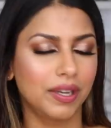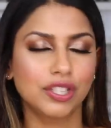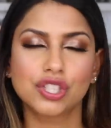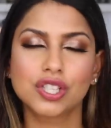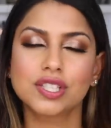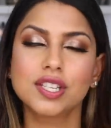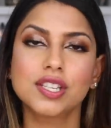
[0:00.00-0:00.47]

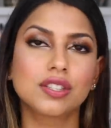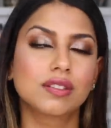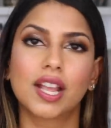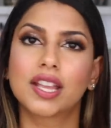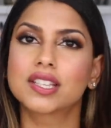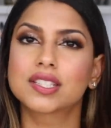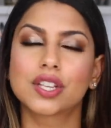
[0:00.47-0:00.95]
it's just a,
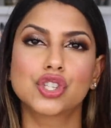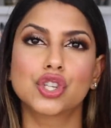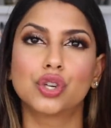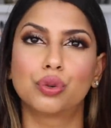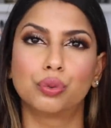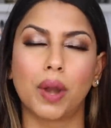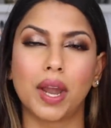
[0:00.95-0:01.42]
like such
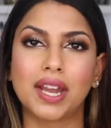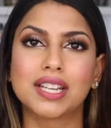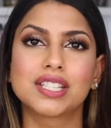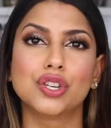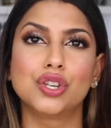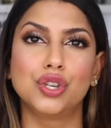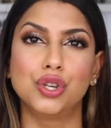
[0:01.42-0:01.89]
a
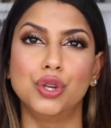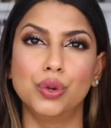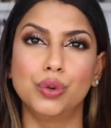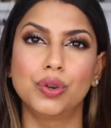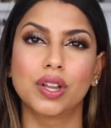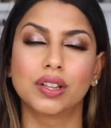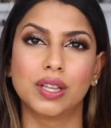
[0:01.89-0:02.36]
great nude